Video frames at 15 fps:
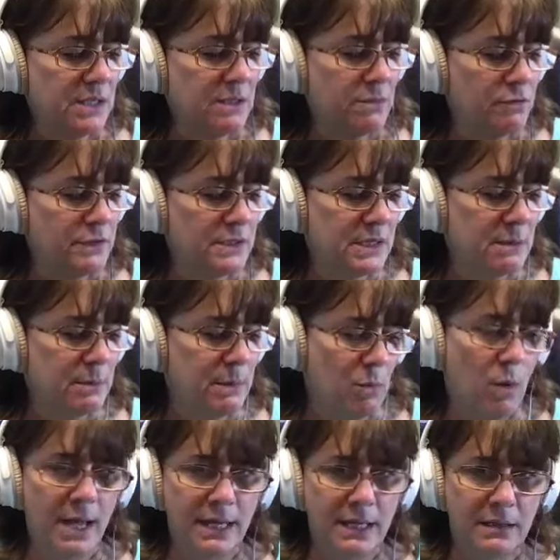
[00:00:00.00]
the roof is gonna be
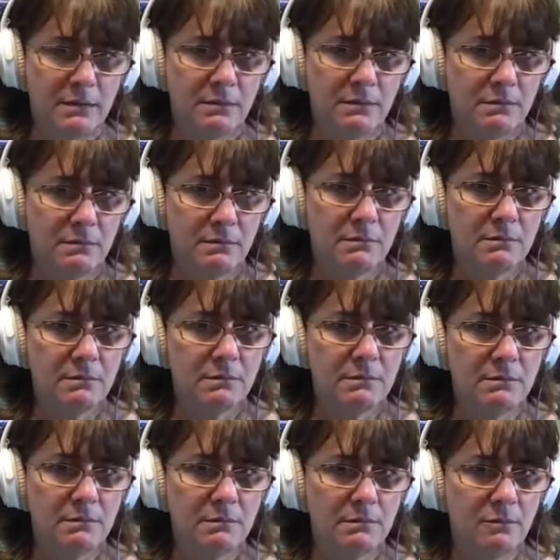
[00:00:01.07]
white.
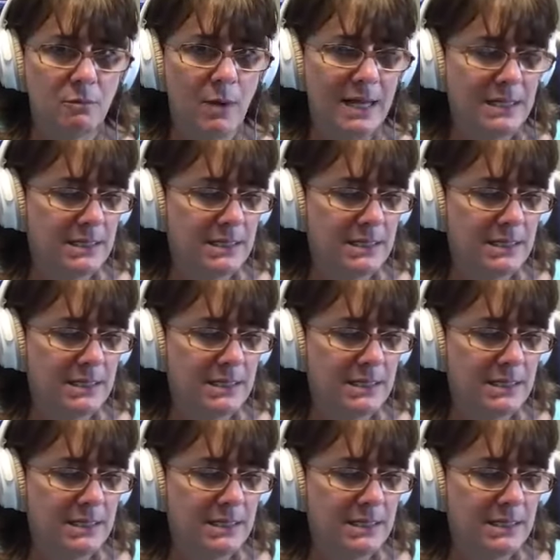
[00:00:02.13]
Mm-hmm. Won't that be